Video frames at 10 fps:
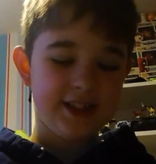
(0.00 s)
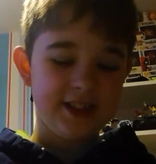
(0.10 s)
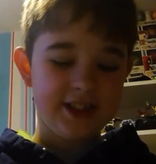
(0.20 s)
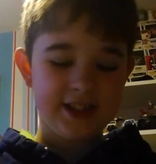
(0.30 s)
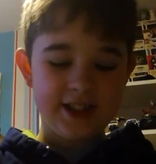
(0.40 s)

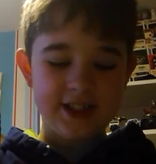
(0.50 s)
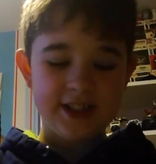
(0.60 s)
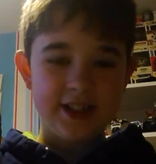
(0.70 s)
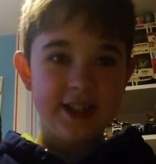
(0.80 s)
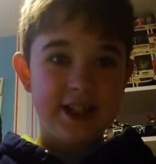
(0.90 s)

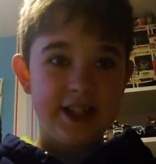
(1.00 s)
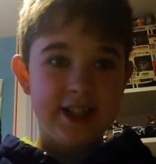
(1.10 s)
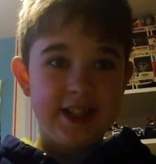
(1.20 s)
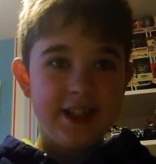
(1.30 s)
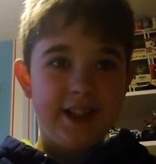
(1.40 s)

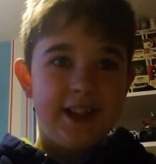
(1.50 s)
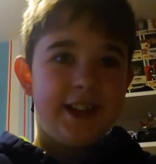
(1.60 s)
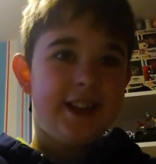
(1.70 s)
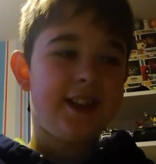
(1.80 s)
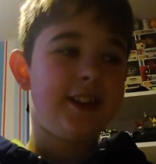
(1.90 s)

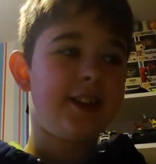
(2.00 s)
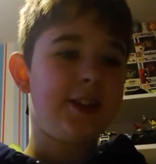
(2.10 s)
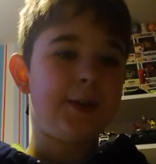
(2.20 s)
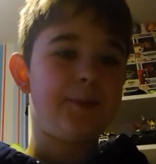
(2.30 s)
Nothing is said.